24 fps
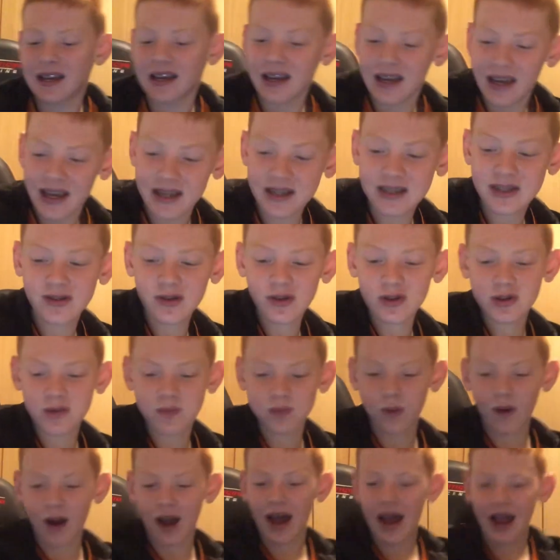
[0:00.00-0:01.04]
It's just
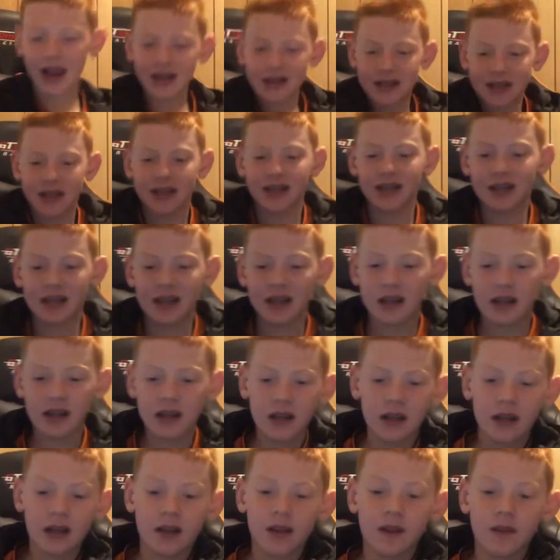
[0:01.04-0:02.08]
wide.
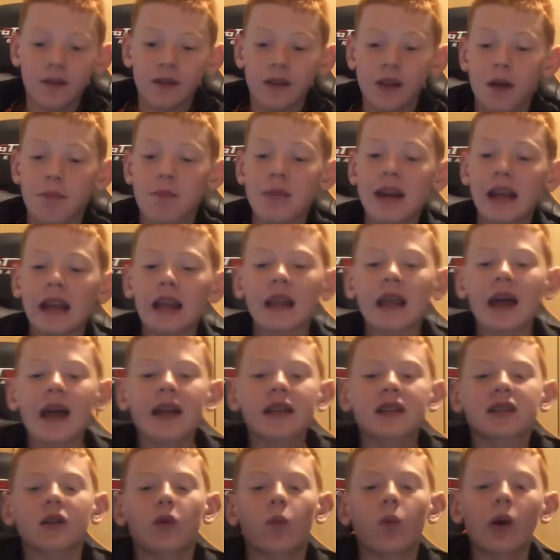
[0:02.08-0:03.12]
Minute
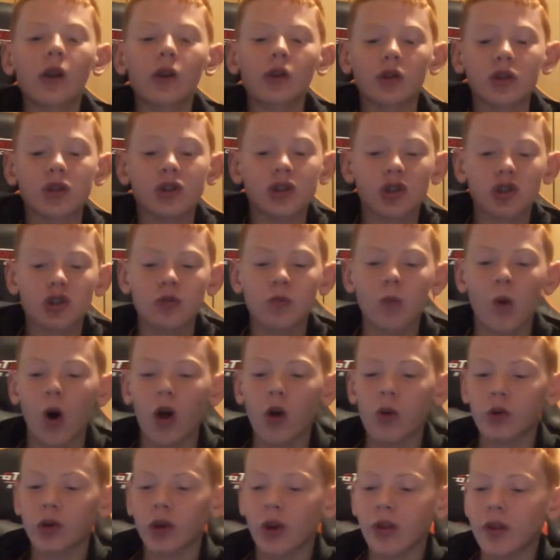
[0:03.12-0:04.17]
later, Wilkes to
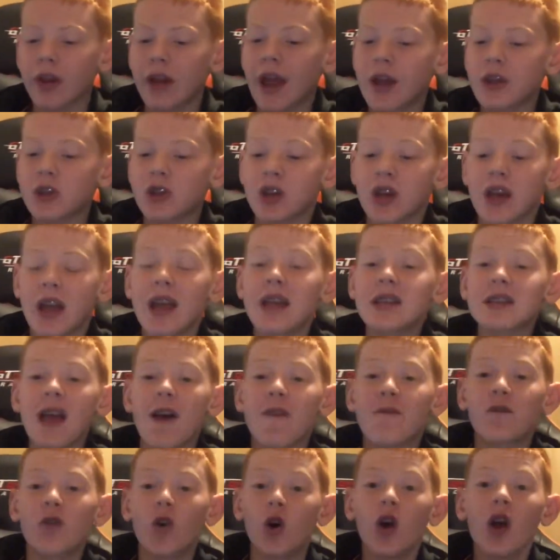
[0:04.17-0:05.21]
Smallwood on the edge. His
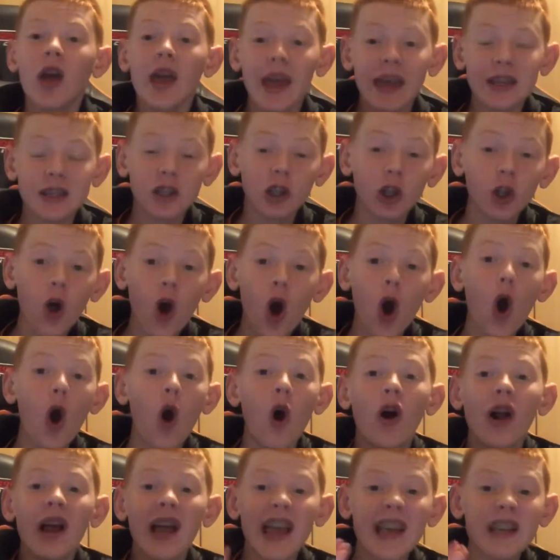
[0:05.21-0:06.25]
effort, it's
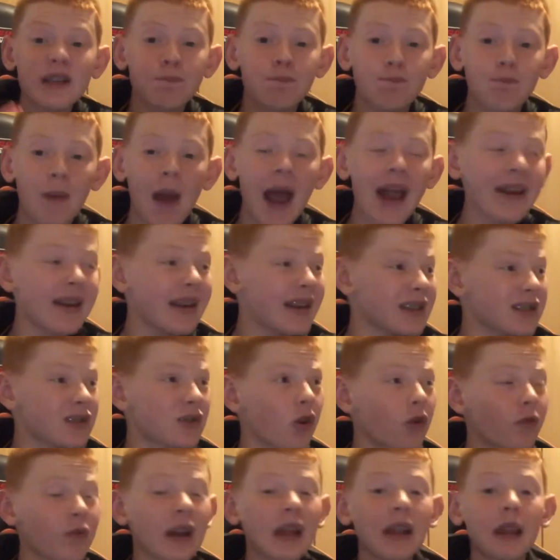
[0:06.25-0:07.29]
low. It's bent. It's
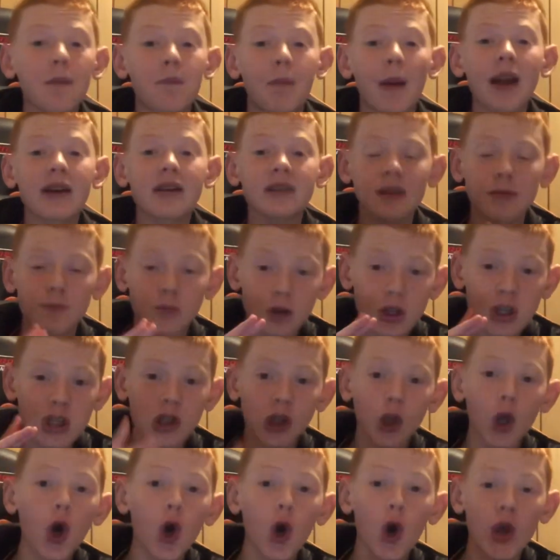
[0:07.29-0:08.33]
not really bending, but it's
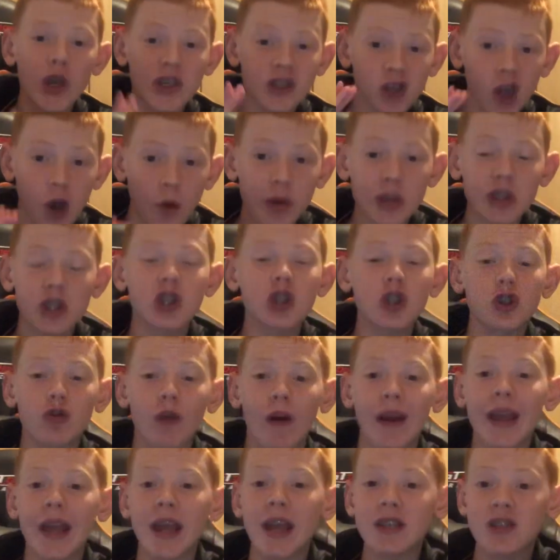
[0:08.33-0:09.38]
low. It's going
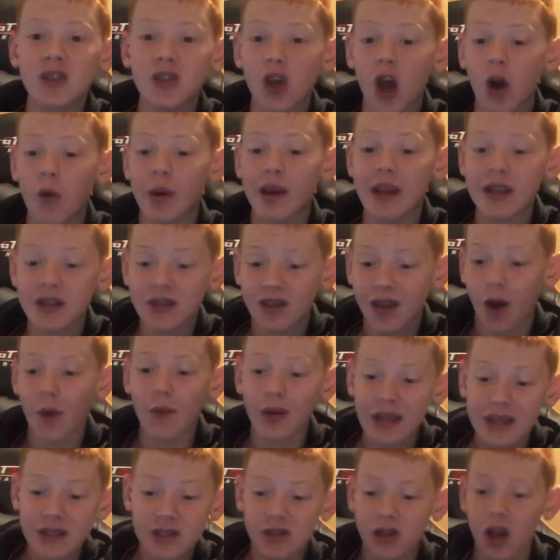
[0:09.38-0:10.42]
straight. It's going, it's
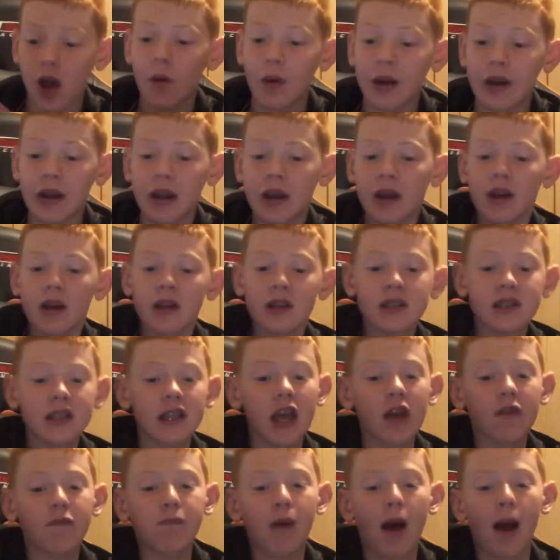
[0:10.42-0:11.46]
going, it's going.
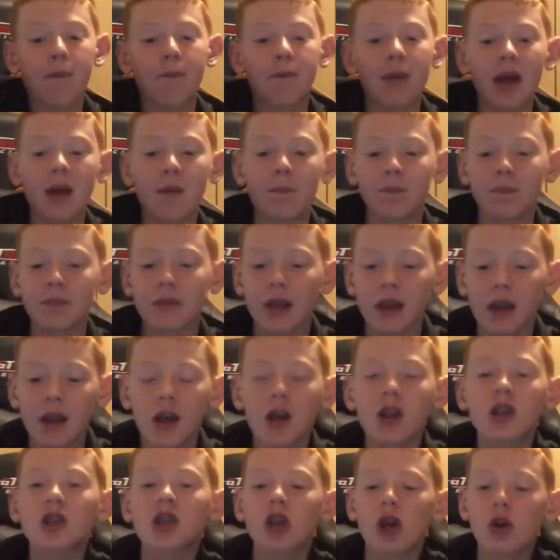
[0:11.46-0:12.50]
Saved by Pim.
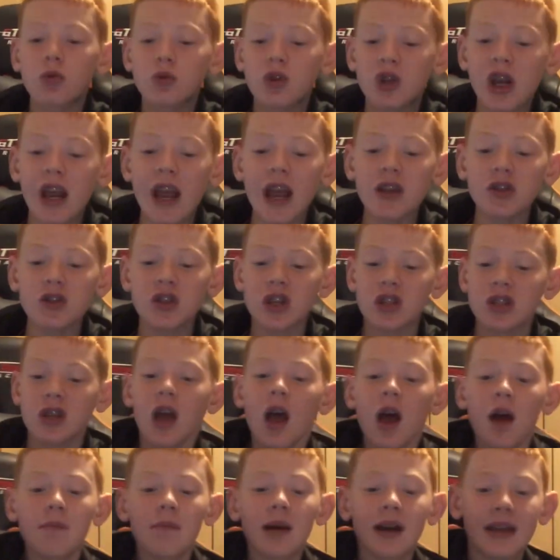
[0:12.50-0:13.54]
Two changes.
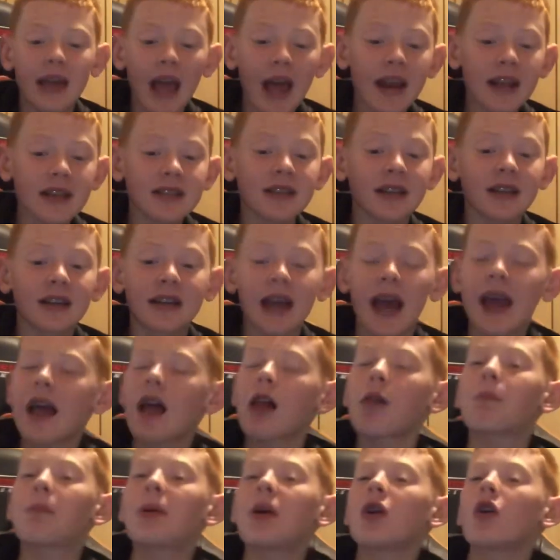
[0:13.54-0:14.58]
McGinnis and
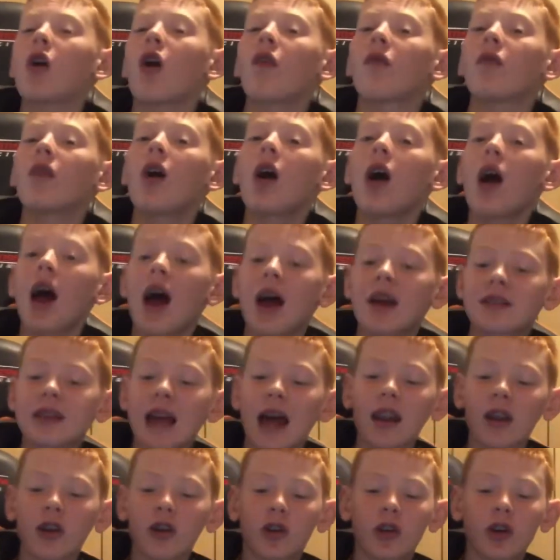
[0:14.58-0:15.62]
KLP off.
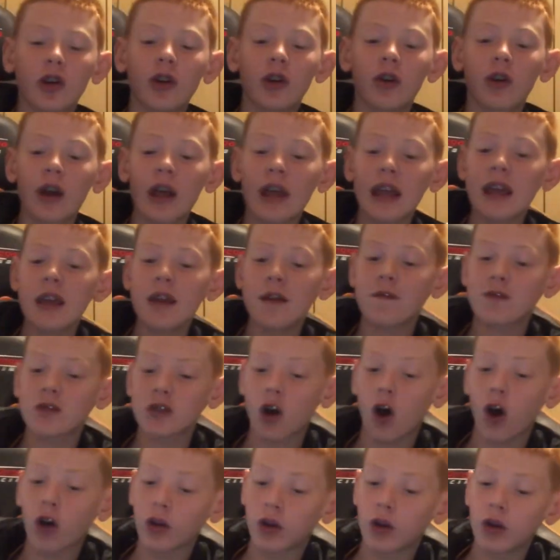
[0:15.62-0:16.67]
Adelican and Eves
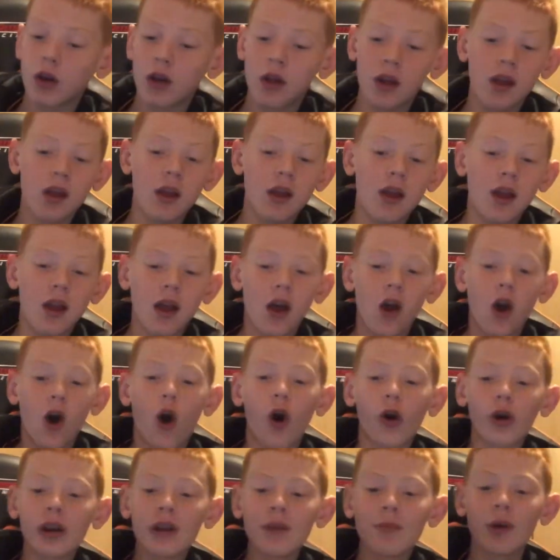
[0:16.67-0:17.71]
on.
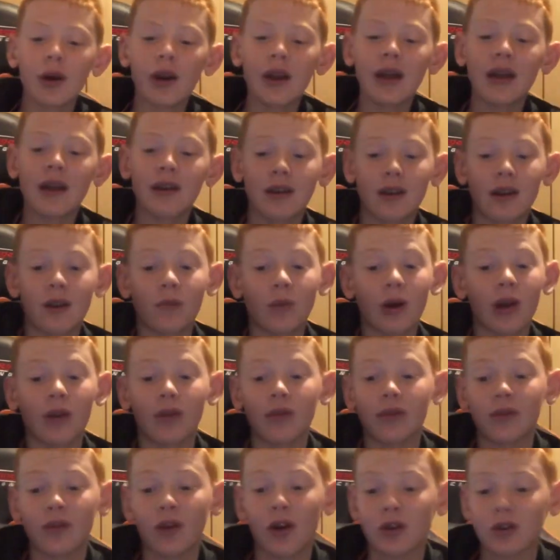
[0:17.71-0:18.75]
Honeyman, well,
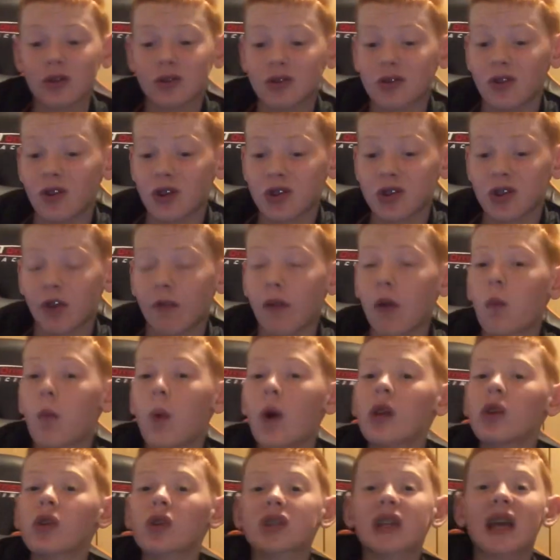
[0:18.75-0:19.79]
not, no, sorry,
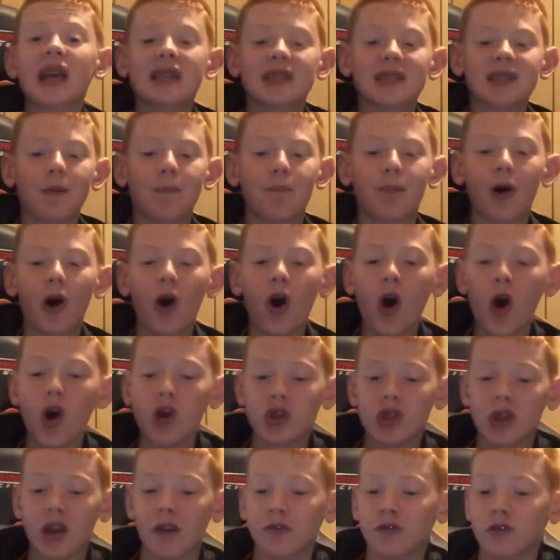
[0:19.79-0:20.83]
Wilkes hits the
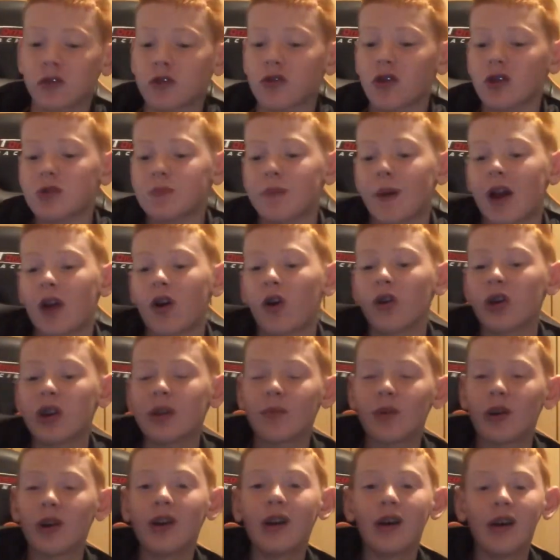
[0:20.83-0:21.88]
post after a cross by
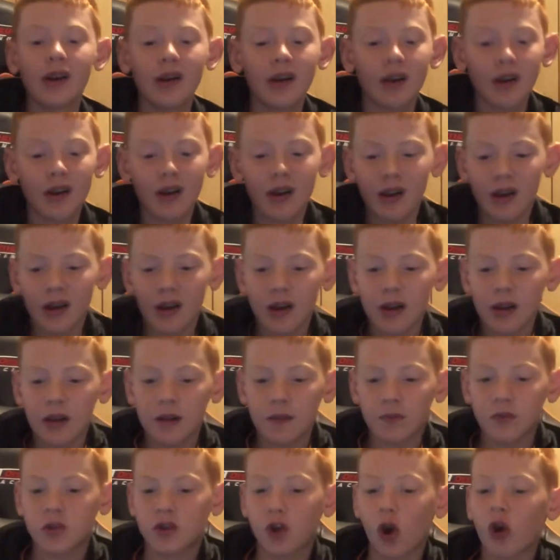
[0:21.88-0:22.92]
Honeyman.
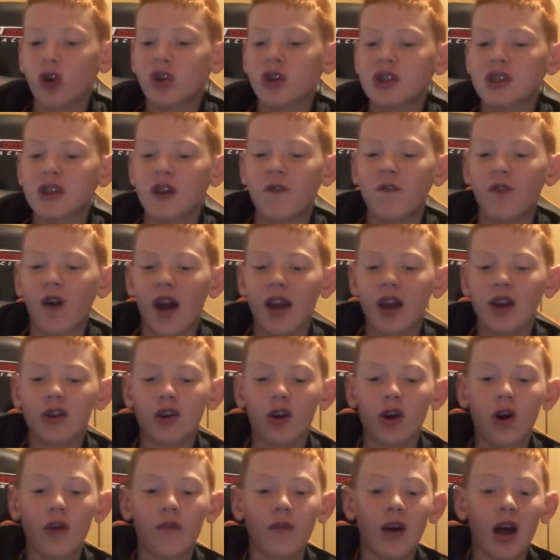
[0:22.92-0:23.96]
Doherty fired
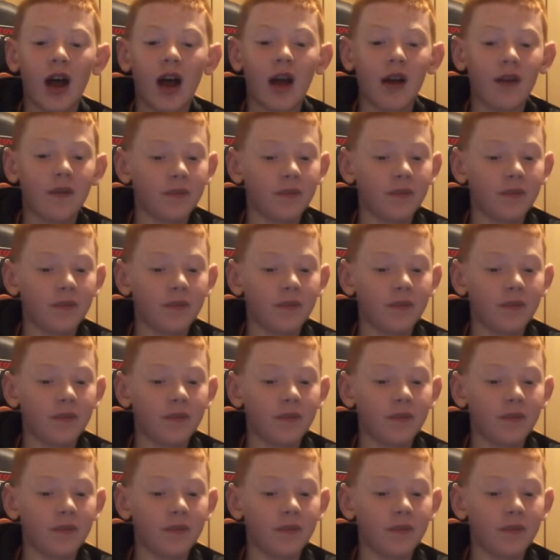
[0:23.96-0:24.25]
over.